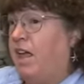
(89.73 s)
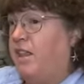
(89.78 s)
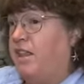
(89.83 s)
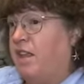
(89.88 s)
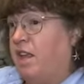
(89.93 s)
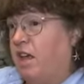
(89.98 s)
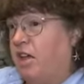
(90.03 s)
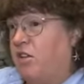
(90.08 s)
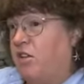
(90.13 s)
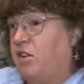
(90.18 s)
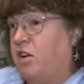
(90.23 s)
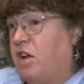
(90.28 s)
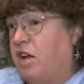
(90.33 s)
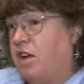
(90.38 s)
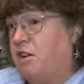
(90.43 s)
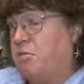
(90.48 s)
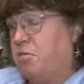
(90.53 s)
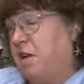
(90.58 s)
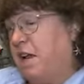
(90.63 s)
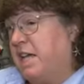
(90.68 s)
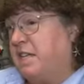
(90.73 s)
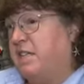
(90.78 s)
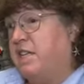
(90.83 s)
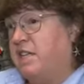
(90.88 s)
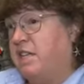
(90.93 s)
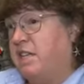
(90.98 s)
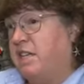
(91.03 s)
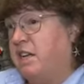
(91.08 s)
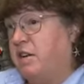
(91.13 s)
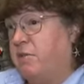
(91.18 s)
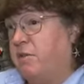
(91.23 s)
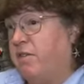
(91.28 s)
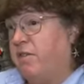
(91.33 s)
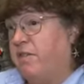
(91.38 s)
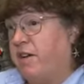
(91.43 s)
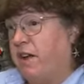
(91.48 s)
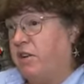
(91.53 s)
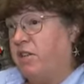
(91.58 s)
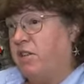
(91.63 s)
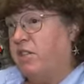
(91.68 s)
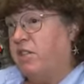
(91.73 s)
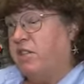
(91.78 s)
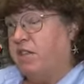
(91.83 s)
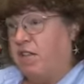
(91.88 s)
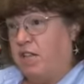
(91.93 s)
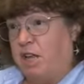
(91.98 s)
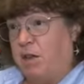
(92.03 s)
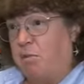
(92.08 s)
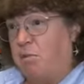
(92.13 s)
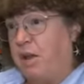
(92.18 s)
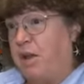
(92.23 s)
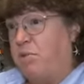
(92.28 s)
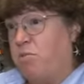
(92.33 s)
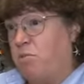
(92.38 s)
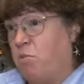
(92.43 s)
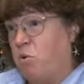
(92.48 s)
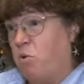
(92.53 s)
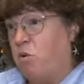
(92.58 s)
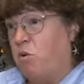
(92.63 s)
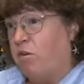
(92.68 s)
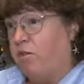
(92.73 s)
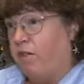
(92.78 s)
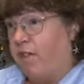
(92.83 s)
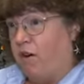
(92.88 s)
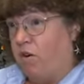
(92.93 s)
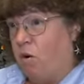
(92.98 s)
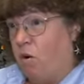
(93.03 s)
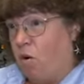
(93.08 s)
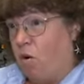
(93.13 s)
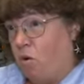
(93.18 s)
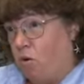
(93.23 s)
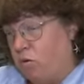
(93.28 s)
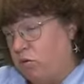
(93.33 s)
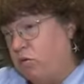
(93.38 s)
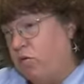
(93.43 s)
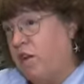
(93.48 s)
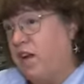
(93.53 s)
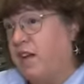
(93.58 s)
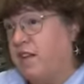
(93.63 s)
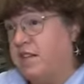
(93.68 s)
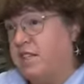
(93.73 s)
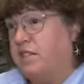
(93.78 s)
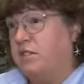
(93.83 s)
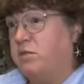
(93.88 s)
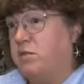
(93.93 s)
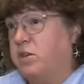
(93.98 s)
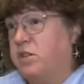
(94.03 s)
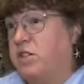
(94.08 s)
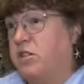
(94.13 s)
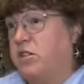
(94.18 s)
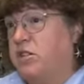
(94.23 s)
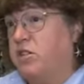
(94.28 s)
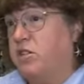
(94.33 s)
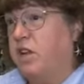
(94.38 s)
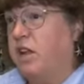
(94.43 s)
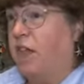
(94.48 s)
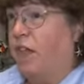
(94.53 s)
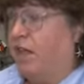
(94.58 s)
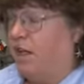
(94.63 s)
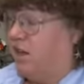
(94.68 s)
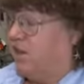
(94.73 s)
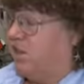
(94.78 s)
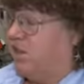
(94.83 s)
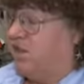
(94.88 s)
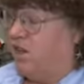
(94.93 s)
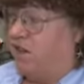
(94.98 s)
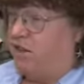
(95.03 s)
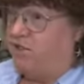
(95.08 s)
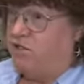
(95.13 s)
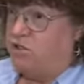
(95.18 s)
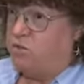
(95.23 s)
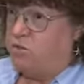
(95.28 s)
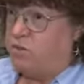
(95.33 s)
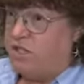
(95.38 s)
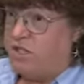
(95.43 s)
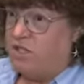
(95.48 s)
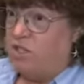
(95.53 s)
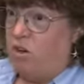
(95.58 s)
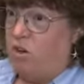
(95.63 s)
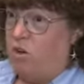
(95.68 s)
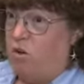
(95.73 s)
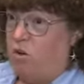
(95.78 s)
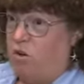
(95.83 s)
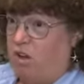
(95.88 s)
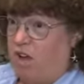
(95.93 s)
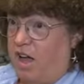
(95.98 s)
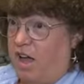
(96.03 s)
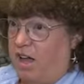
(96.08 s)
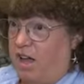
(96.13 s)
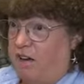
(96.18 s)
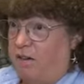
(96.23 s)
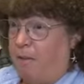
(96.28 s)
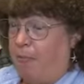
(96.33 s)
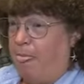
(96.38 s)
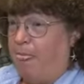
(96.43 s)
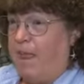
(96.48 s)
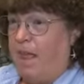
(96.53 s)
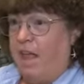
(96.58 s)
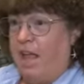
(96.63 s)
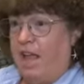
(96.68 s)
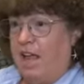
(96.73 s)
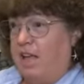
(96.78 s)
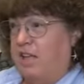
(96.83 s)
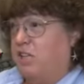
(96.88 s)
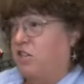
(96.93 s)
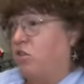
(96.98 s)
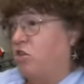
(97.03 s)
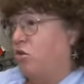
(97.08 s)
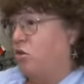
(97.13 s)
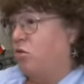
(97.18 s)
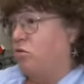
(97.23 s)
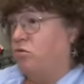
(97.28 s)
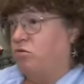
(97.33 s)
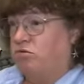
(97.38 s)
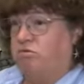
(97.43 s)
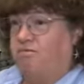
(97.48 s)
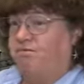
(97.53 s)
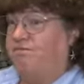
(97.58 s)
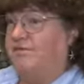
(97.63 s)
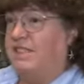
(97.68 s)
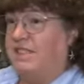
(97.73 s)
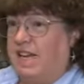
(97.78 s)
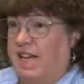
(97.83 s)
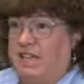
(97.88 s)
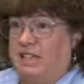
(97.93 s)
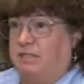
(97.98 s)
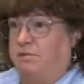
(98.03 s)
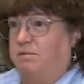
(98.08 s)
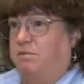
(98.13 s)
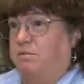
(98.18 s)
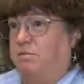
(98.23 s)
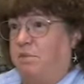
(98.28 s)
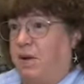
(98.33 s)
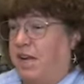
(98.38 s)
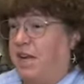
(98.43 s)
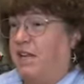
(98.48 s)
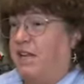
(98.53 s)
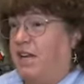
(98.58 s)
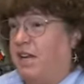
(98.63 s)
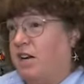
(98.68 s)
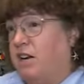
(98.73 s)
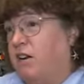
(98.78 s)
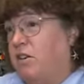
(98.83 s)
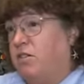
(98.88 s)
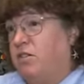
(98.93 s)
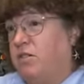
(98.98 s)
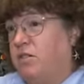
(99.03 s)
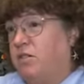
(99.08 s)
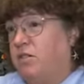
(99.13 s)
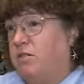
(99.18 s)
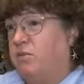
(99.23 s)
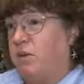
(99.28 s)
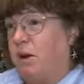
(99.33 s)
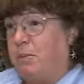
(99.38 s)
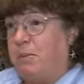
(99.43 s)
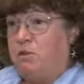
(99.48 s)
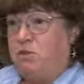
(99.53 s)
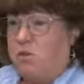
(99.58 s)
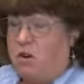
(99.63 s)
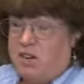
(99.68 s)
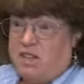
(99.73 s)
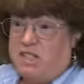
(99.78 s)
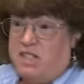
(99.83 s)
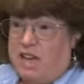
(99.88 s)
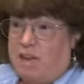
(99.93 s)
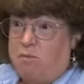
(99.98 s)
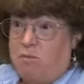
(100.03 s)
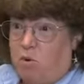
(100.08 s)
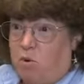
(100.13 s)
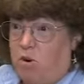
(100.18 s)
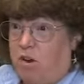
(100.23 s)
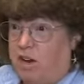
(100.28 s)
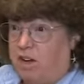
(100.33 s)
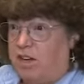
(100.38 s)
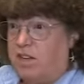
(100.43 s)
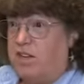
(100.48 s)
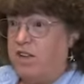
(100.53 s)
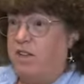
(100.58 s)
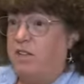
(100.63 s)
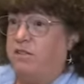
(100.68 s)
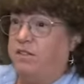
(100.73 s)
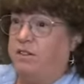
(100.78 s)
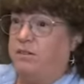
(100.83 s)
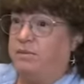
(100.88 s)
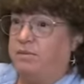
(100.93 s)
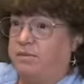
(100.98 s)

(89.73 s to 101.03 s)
The other kind of plasticity we found is that they made more of their own kinds of whistles, because dolphins whistle a whole lot, and so that made their repertoire sound more like a dolphin.